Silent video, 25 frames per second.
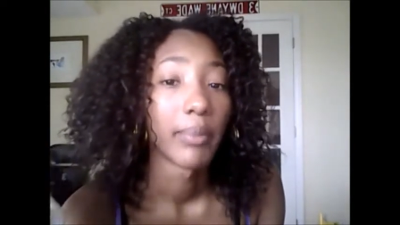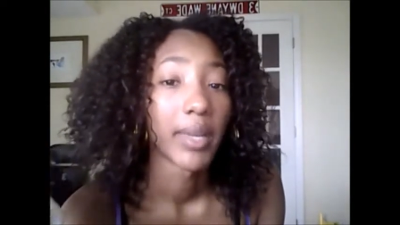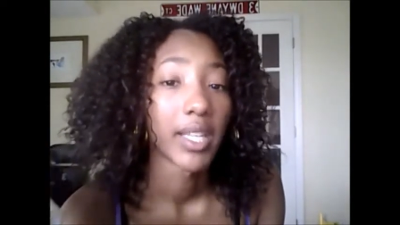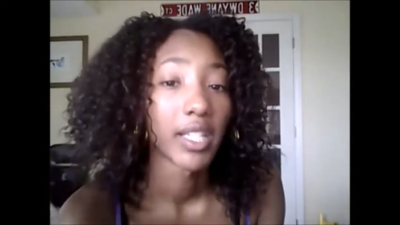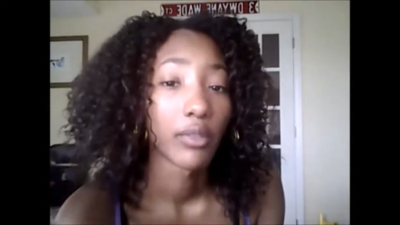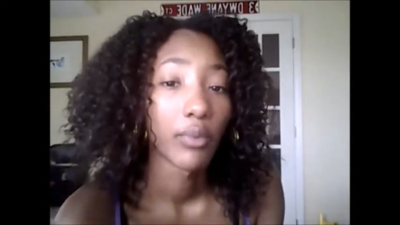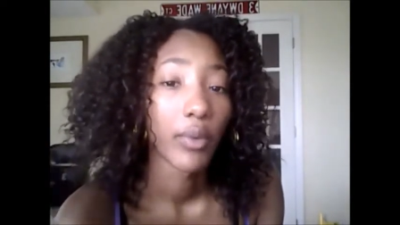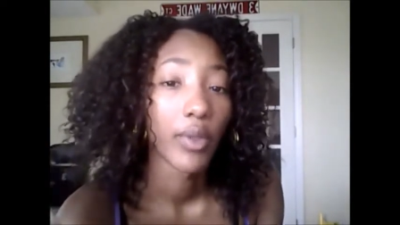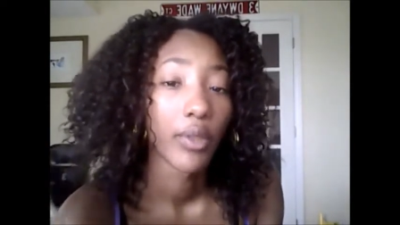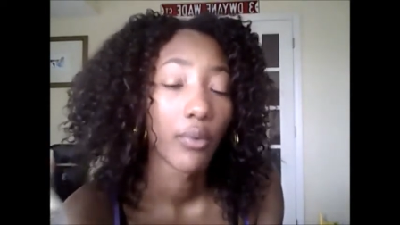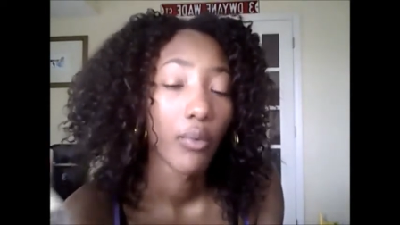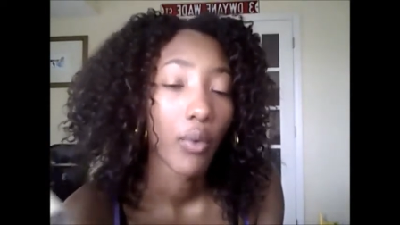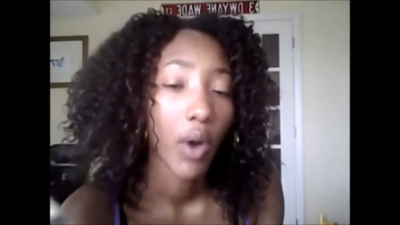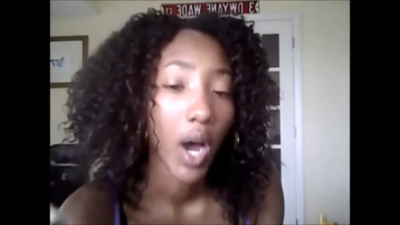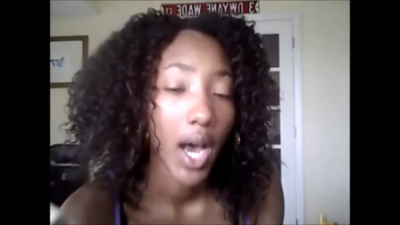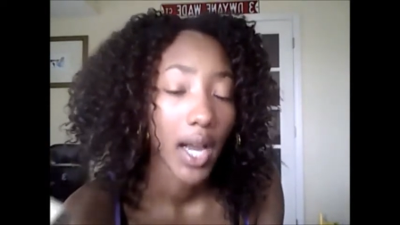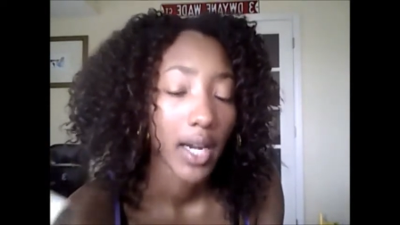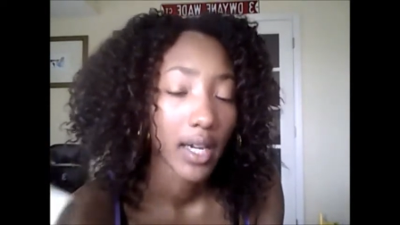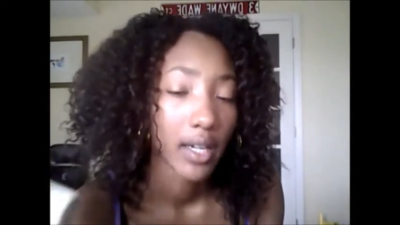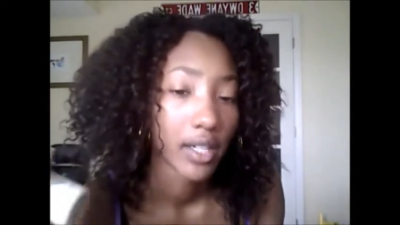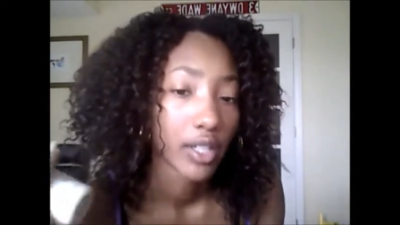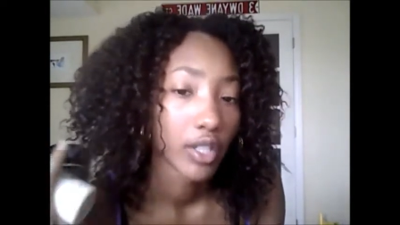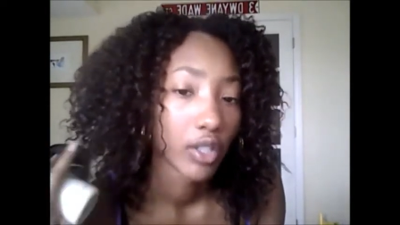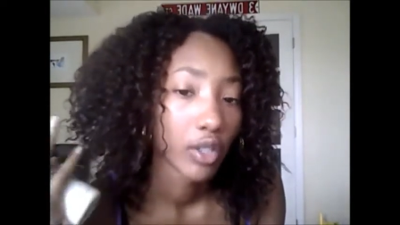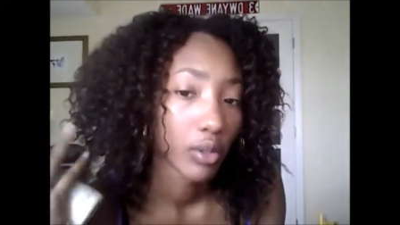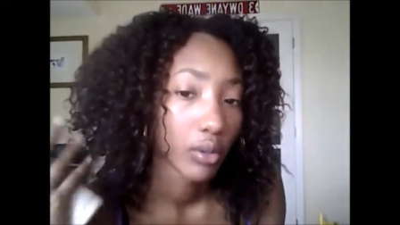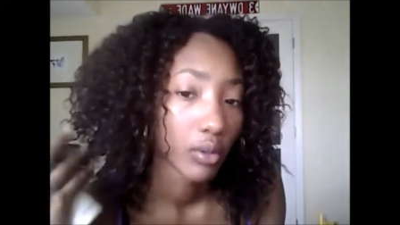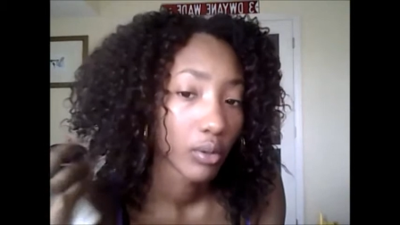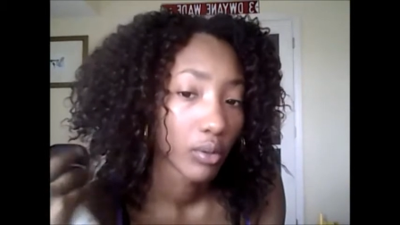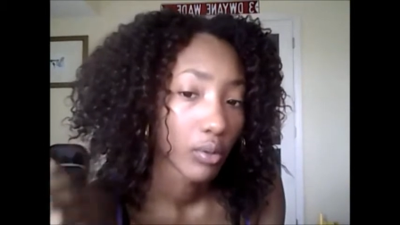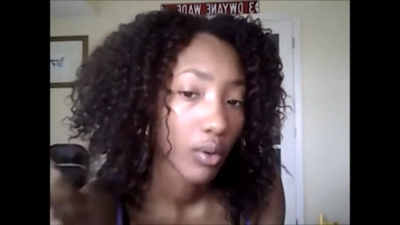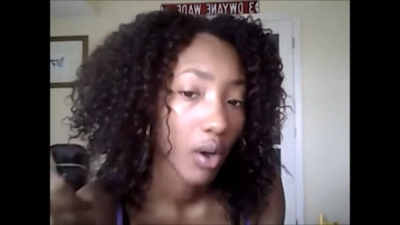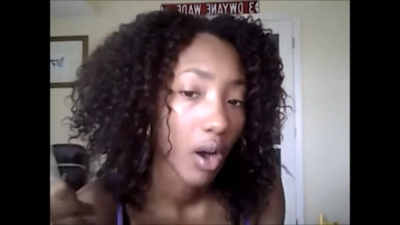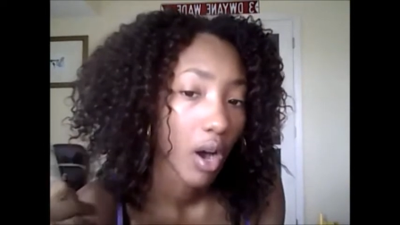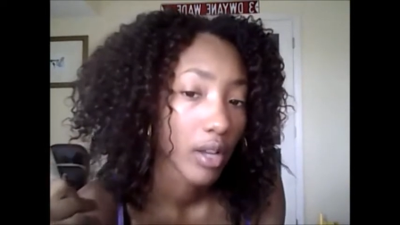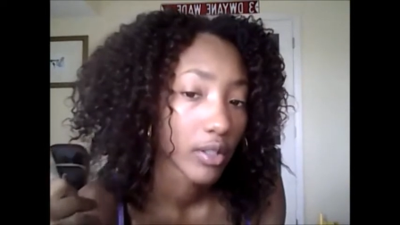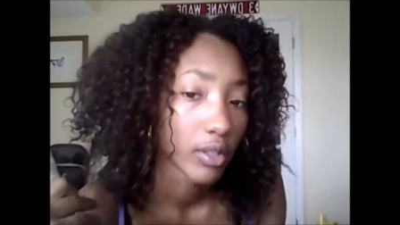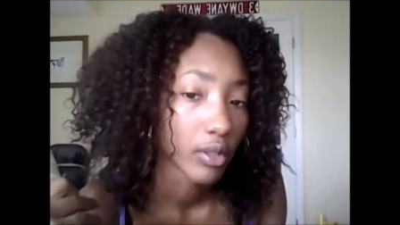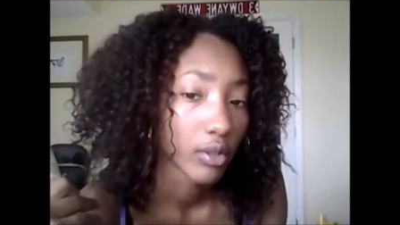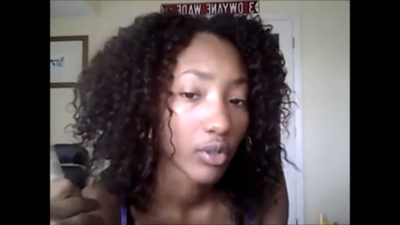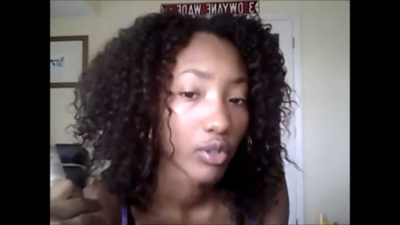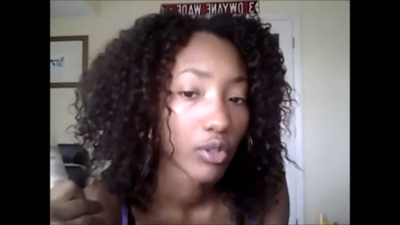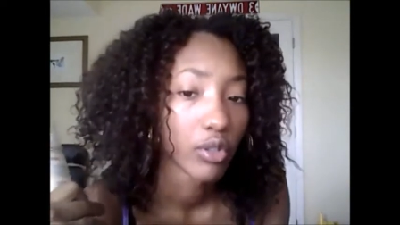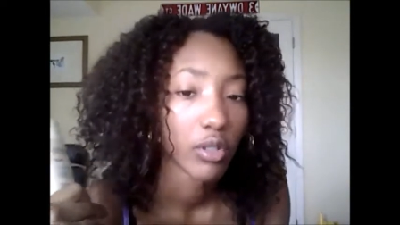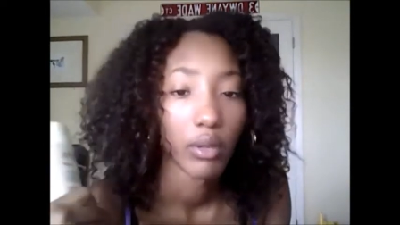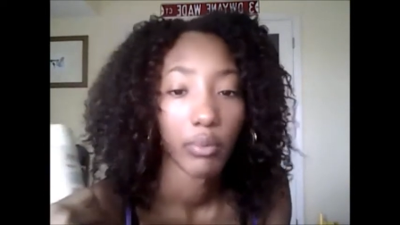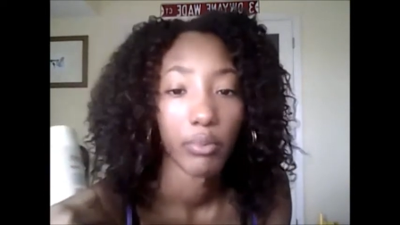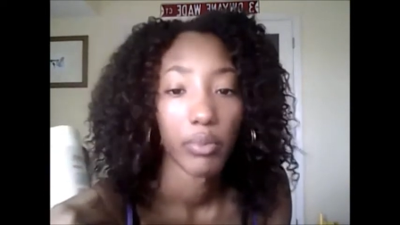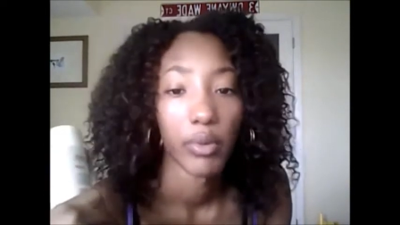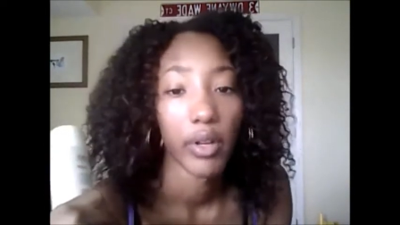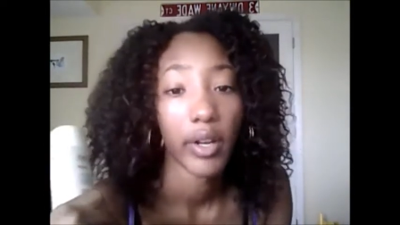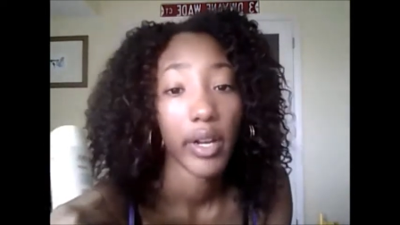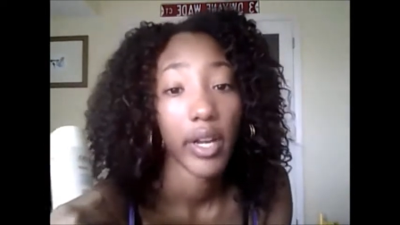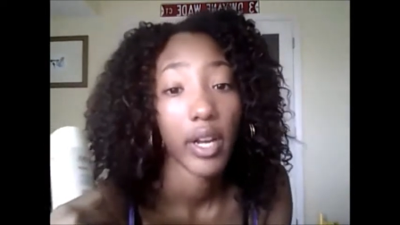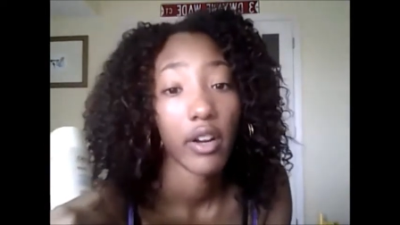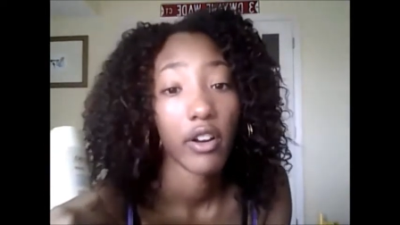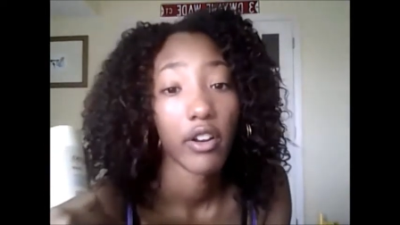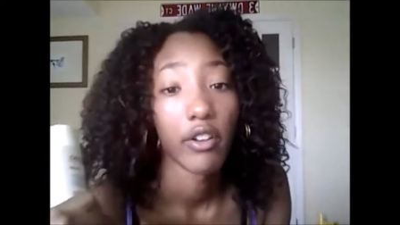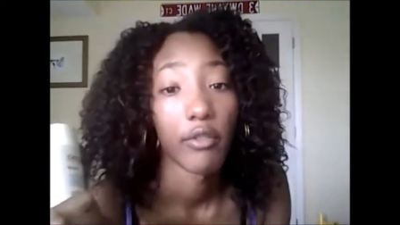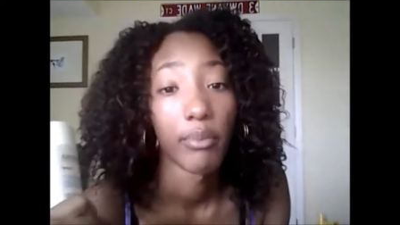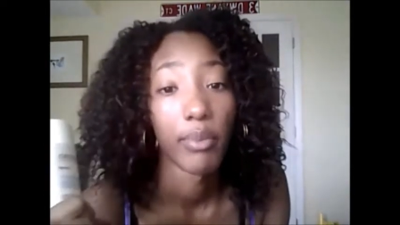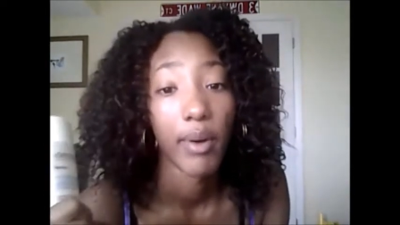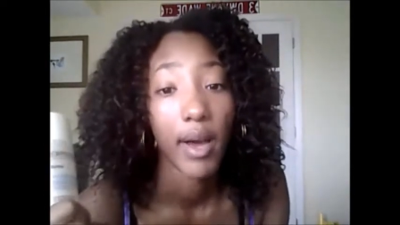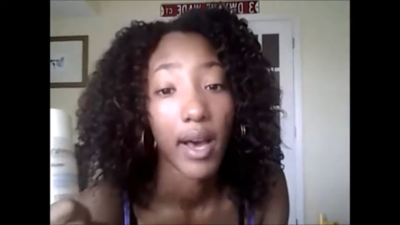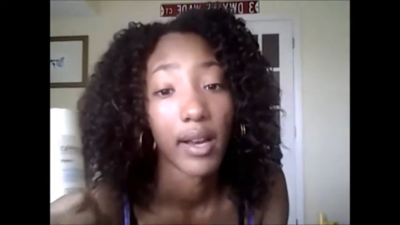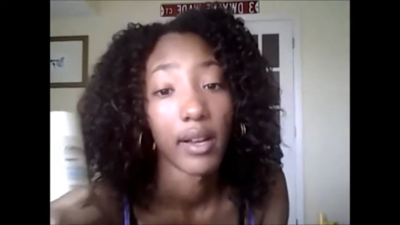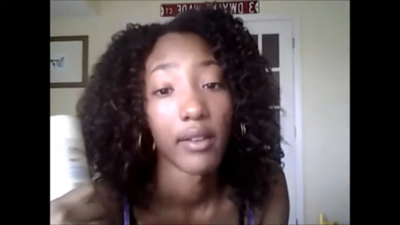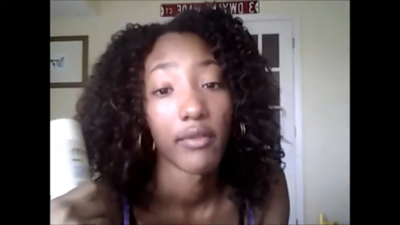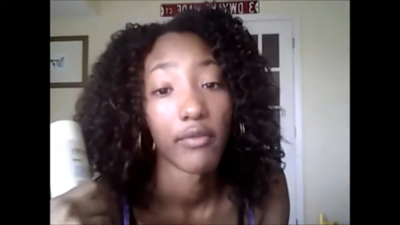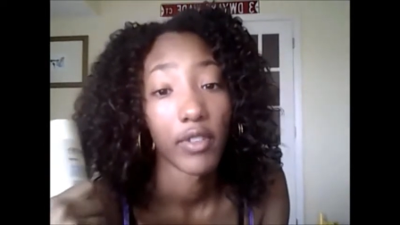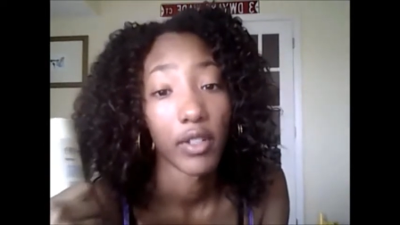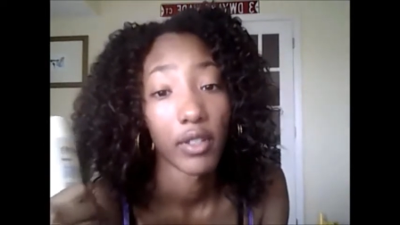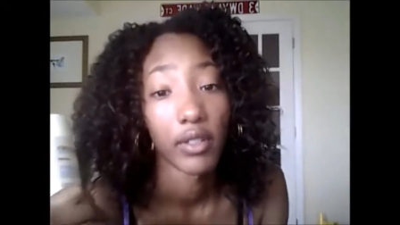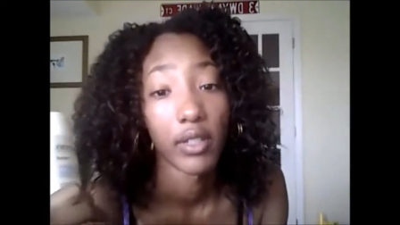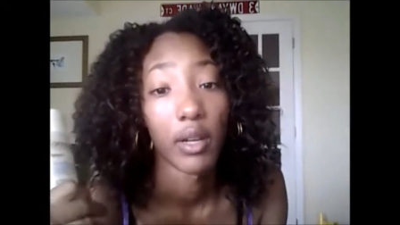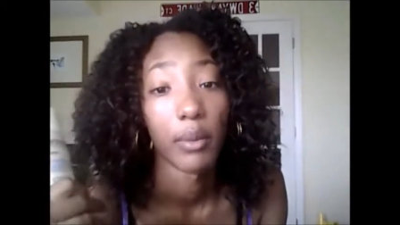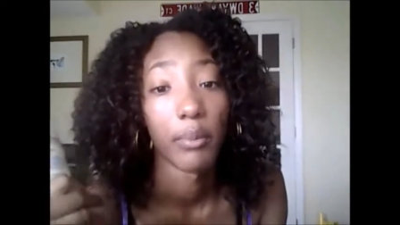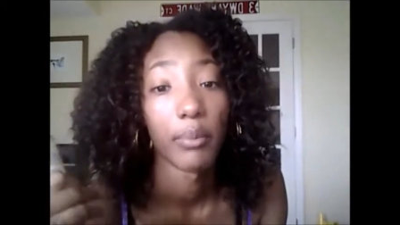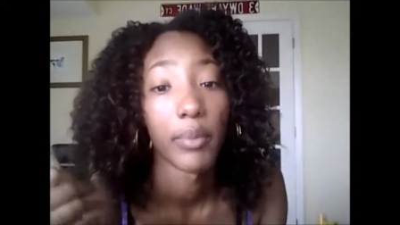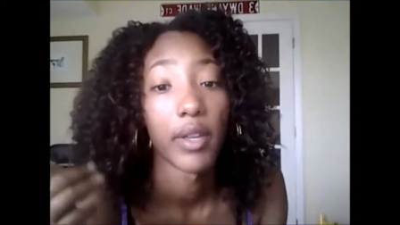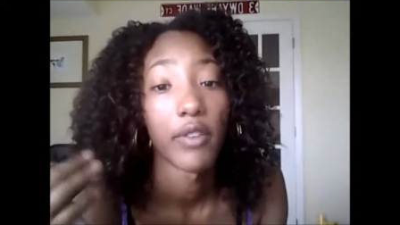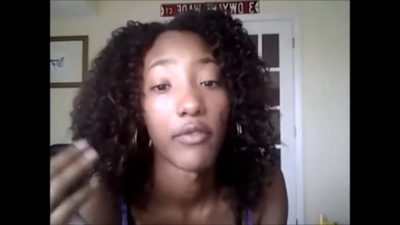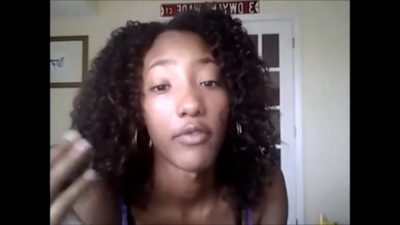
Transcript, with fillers: mixed with water to also strip your hair of product buildup